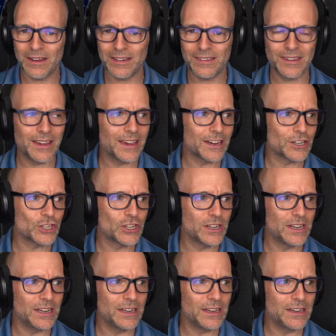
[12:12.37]
That's
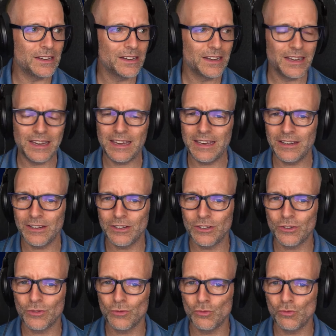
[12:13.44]
actually in
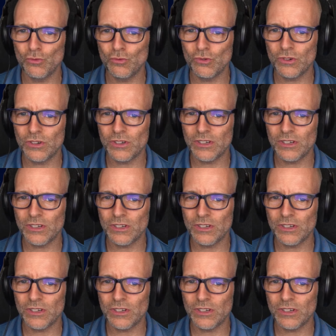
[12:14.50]
2